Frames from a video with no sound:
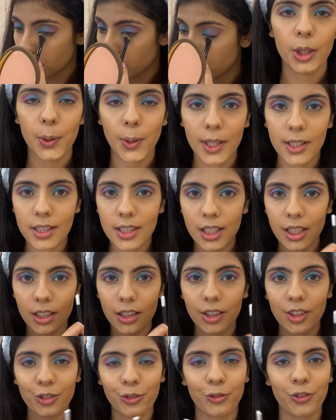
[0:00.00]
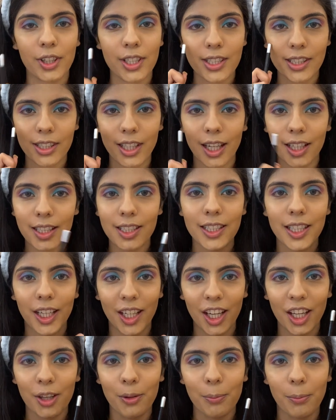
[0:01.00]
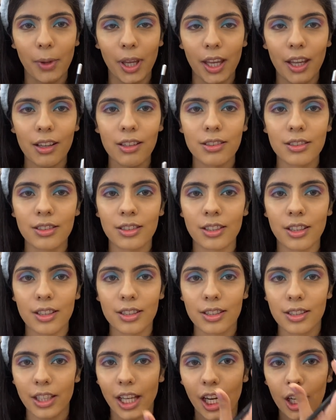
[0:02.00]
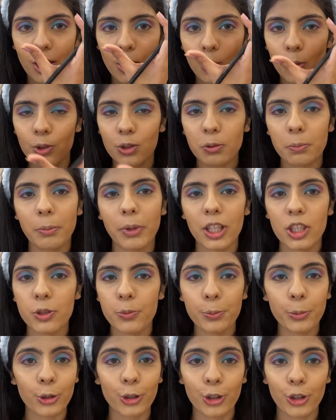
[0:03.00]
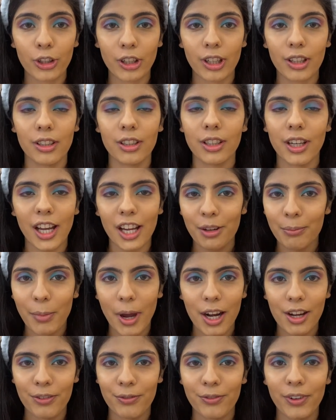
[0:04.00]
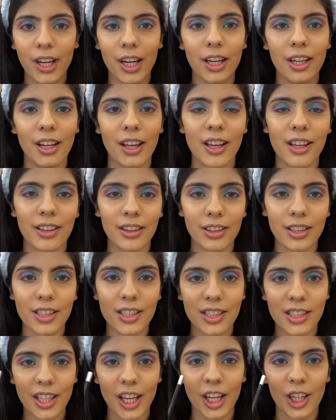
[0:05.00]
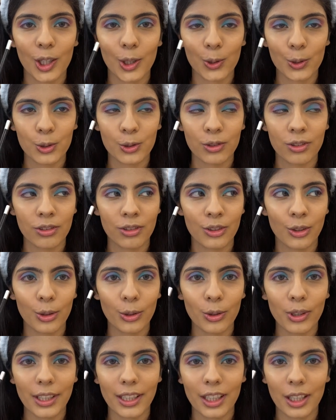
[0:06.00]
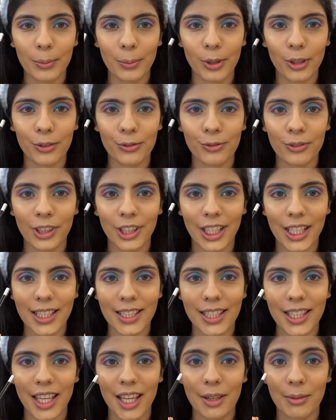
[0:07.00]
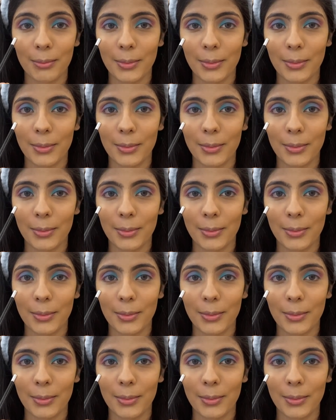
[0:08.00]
You can see the difference that setting makes. This side looks much put together and mattified, and this side looks, you know, a little bit of greasy and